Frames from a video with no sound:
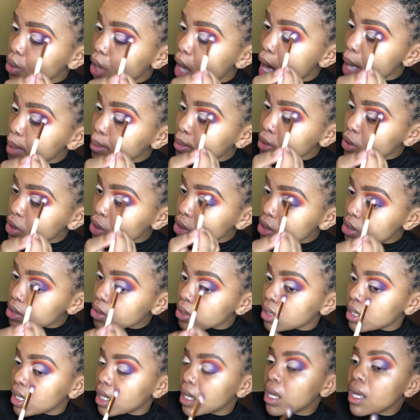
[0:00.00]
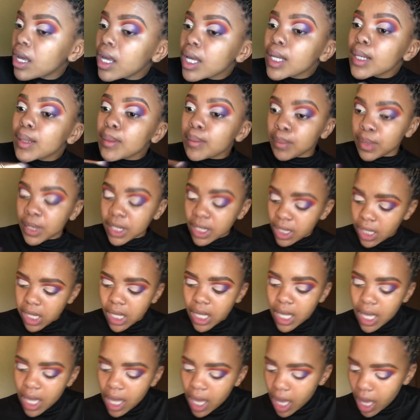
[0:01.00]
I'm just gonna be
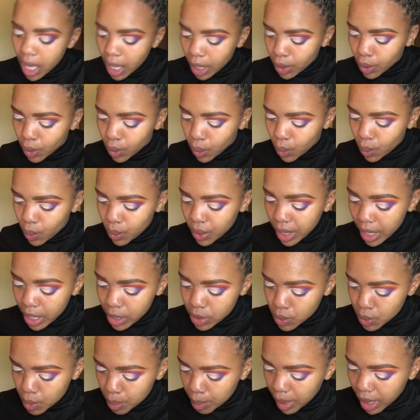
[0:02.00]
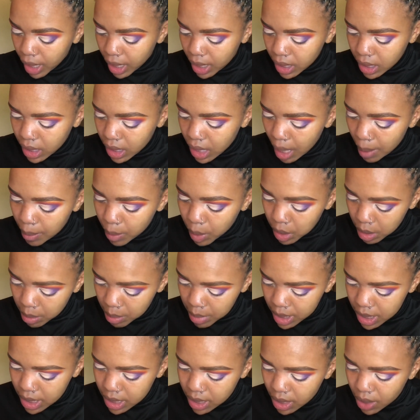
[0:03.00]
here alone as a penny. I'm gonna be
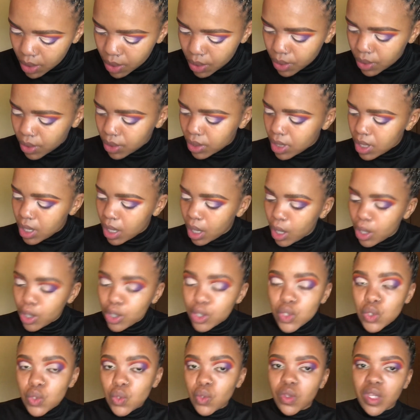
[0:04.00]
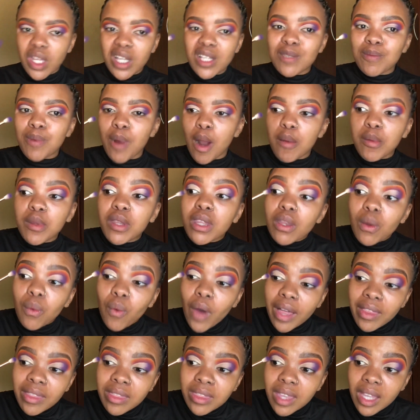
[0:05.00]
single. So that's probably the
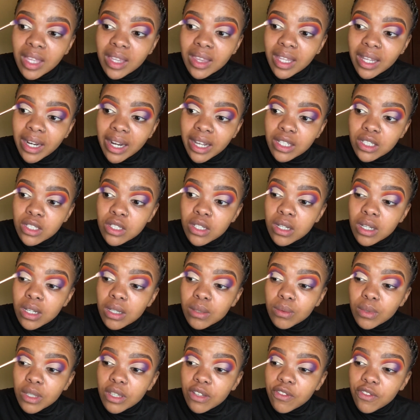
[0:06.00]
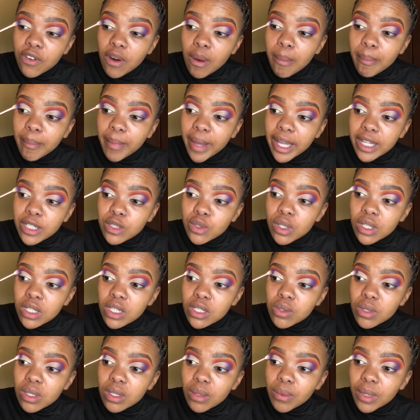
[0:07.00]
one thing that I took away from my
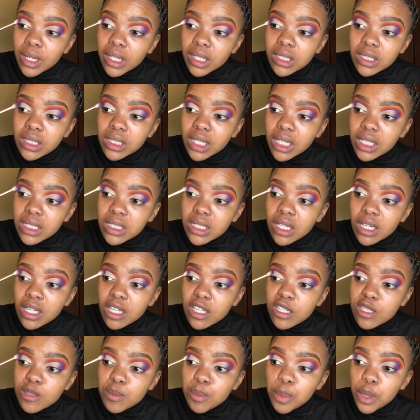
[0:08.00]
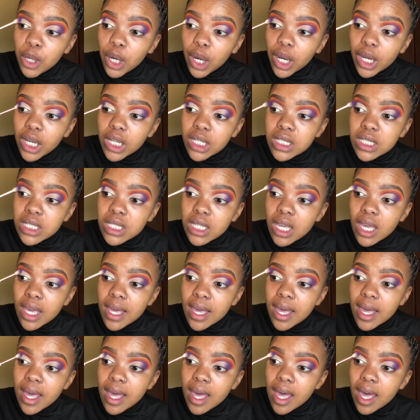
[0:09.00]
2021 dating experience,
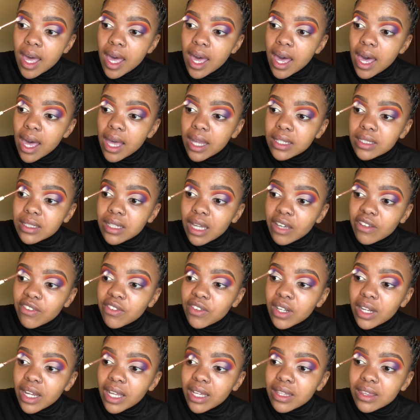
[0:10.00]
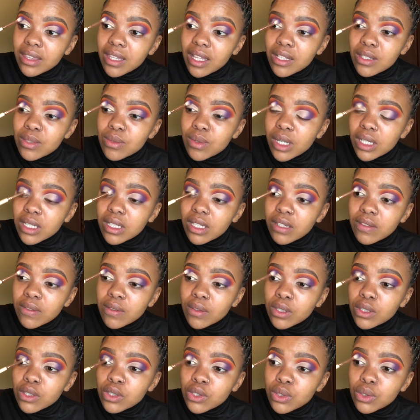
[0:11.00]
and I feel like that's what
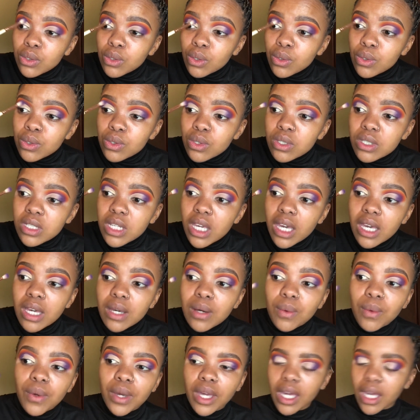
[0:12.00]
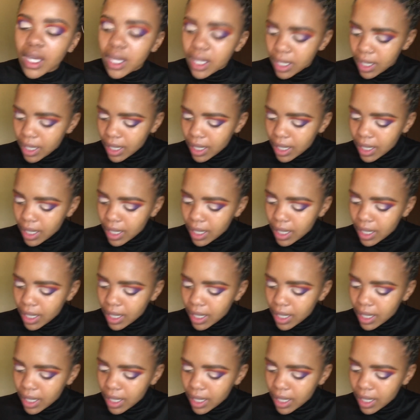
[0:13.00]
everyone should also take away.